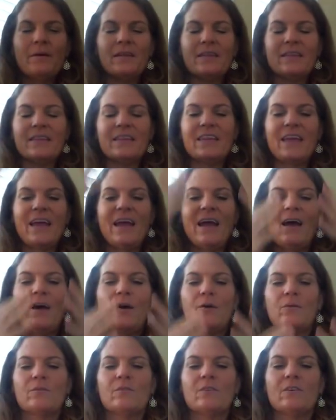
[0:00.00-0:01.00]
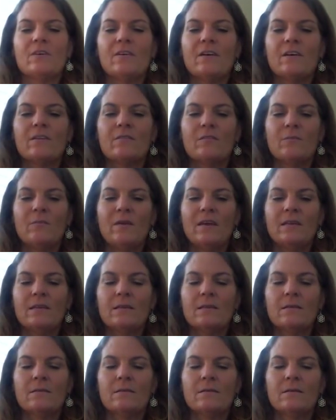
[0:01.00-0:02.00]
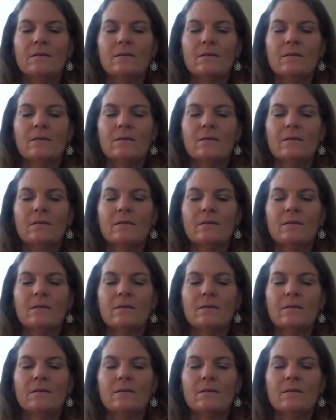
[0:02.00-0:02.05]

and down to your heart space.